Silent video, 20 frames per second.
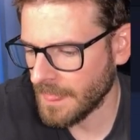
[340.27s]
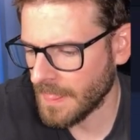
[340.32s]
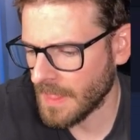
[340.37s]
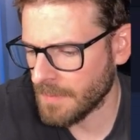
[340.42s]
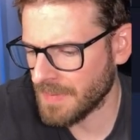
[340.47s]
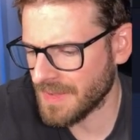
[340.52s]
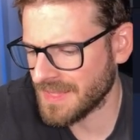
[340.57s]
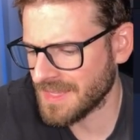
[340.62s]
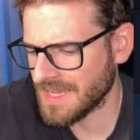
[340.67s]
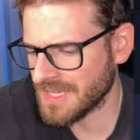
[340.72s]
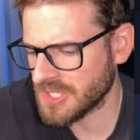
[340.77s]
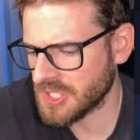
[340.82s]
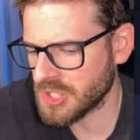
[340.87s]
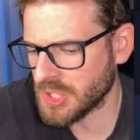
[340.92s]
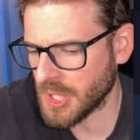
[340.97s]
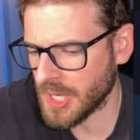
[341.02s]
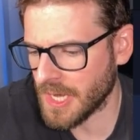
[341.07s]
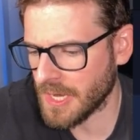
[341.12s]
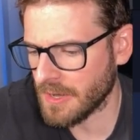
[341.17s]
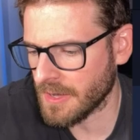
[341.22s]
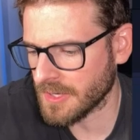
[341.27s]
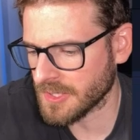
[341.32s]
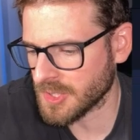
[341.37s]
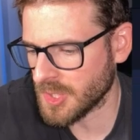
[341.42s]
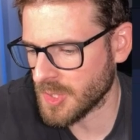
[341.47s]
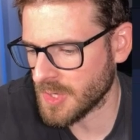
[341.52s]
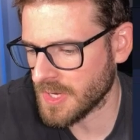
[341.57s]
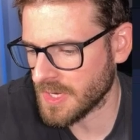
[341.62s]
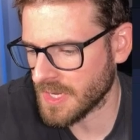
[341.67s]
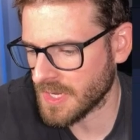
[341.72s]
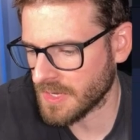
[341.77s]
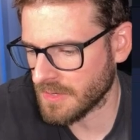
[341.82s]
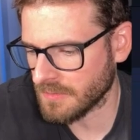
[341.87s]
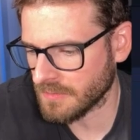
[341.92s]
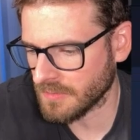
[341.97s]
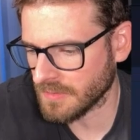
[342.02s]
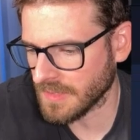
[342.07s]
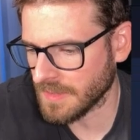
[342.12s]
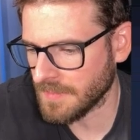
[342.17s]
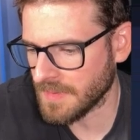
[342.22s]
but it's generic, so you can kind
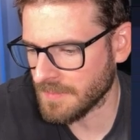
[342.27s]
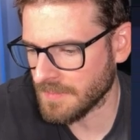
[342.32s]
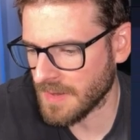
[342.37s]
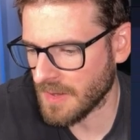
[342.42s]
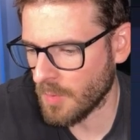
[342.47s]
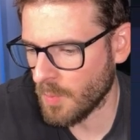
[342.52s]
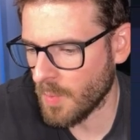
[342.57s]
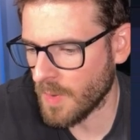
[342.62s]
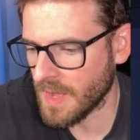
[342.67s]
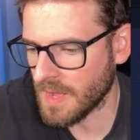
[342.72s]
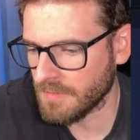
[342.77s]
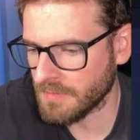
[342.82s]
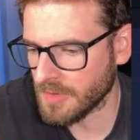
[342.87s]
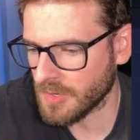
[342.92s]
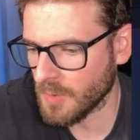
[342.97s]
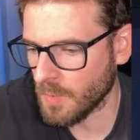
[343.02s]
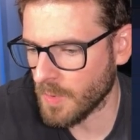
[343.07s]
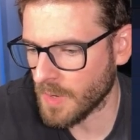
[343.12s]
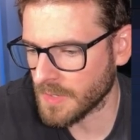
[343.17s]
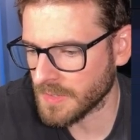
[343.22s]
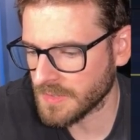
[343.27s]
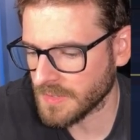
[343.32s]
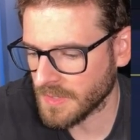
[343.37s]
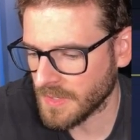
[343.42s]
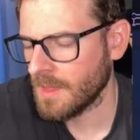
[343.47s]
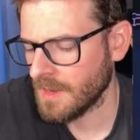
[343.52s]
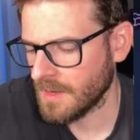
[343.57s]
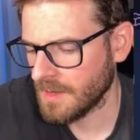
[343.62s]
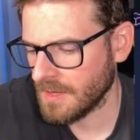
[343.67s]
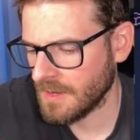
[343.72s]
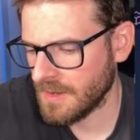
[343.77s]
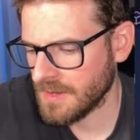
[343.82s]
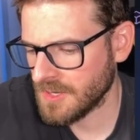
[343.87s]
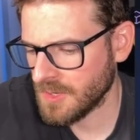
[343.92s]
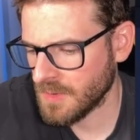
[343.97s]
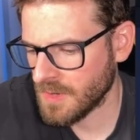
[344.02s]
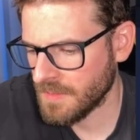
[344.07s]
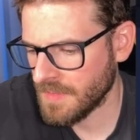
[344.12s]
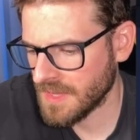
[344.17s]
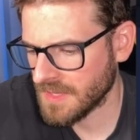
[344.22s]
of limit by whatever you want. Now, I do
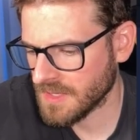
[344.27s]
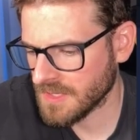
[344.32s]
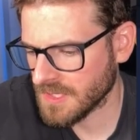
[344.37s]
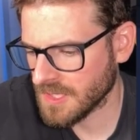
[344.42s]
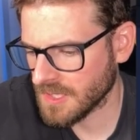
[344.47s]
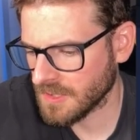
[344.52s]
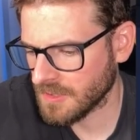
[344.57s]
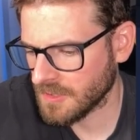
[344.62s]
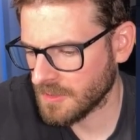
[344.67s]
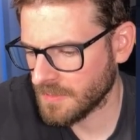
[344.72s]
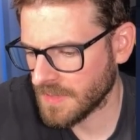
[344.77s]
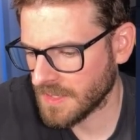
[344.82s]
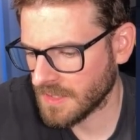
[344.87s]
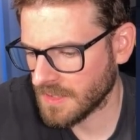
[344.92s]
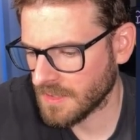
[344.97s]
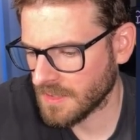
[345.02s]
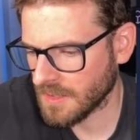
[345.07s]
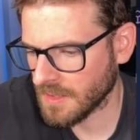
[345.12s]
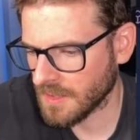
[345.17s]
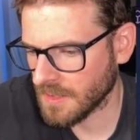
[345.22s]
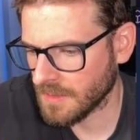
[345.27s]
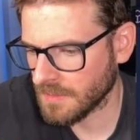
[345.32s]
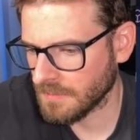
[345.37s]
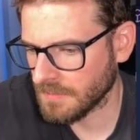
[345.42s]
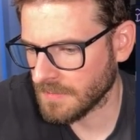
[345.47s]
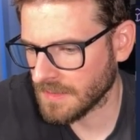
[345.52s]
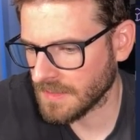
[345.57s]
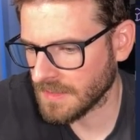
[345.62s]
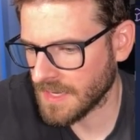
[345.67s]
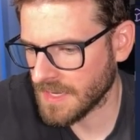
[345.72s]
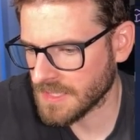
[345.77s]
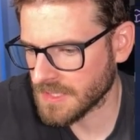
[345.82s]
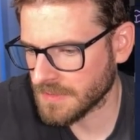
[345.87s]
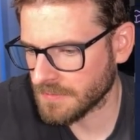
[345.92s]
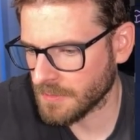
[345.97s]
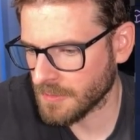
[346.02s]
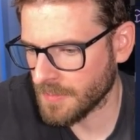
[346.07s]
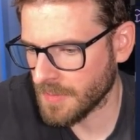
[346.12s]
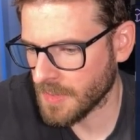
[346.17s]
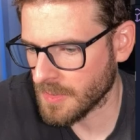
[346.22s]
want to make this a little bit um, less
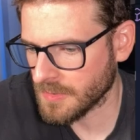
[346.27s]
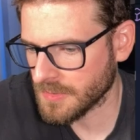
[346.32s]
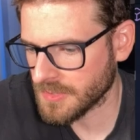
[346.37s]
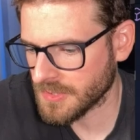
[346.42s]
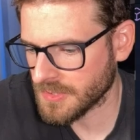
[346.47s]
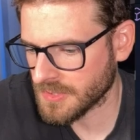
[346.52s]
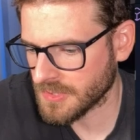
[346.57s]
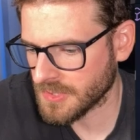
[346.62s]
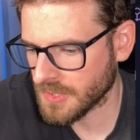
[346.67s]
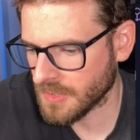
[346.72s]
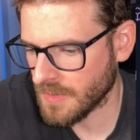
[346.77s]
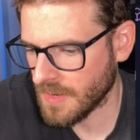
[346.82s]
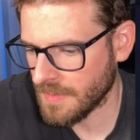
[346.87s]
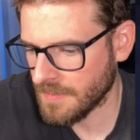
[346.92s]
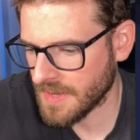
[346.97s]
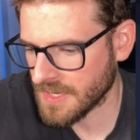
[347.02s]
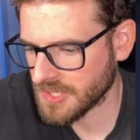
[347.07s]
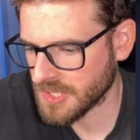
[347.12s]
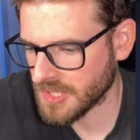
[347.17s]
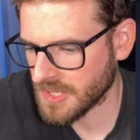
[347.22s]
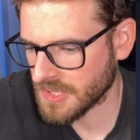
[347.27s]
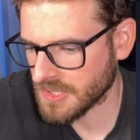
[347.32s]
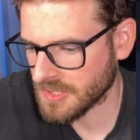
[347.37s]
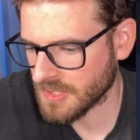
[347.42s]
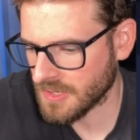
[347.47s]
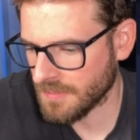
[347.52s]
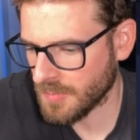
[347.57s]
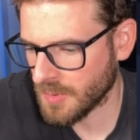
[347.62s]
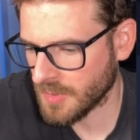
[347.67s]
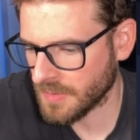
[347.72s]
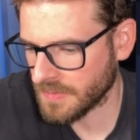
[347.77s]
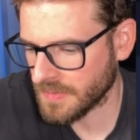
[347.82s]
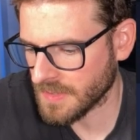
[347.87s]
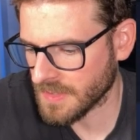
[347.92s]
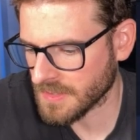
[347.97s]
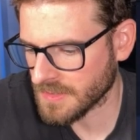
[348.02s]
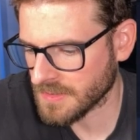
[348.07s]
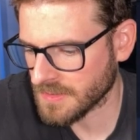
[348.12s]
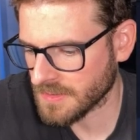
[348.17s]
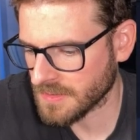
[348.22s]
verbose, so I'm actually just going to put
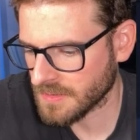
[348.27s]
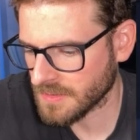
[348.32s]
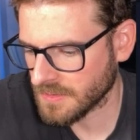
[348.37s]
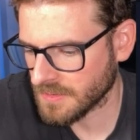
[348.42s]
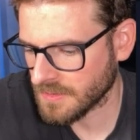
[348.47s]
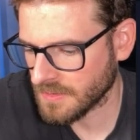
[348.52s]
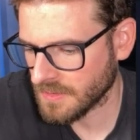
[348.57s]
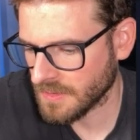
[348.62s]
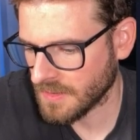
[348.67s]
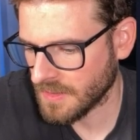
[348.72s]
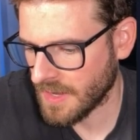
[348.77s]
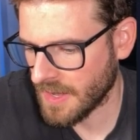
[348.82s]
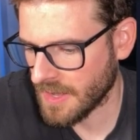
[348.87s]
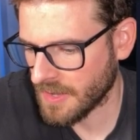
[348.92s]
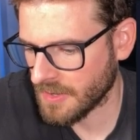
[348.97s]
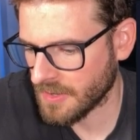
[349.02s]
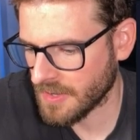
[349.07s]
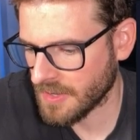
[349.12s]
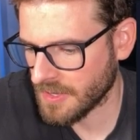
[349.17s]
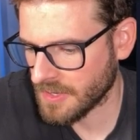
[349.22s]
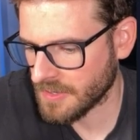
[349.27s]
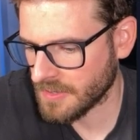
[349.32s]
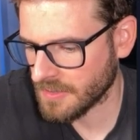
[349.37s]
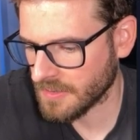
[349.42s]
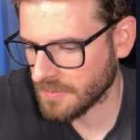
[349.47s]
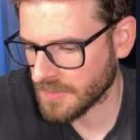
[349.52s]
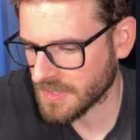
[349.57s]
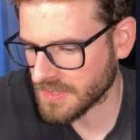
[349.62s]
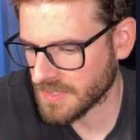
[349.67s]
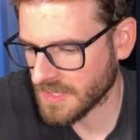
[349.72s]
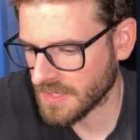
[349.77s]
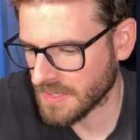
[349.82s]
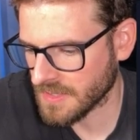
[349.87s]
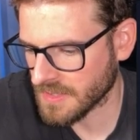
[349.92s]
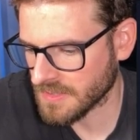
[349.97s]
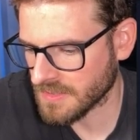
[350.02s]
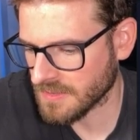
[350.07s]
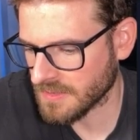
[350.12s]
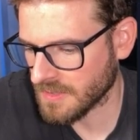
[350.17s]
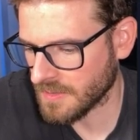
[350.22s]
this error here. I'm going to say
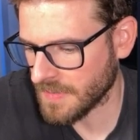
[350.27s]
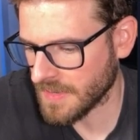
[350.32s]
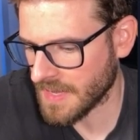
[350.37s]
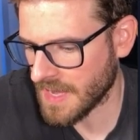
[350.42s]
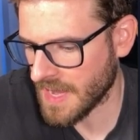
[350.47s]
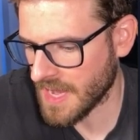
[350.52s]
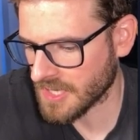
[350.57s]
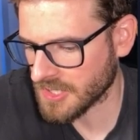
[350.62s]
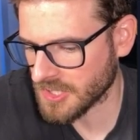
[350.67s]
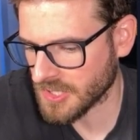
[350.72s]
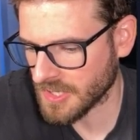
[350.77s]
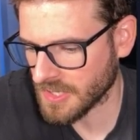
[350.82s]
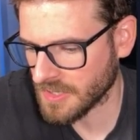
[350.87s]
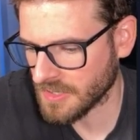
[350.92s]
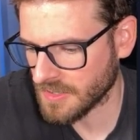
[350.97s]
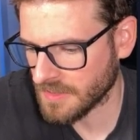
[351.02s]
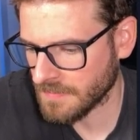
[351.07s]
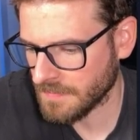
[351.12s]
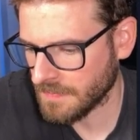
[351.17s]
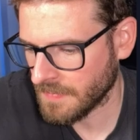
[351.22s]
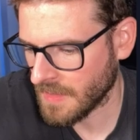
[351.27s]
this is going to be an action error.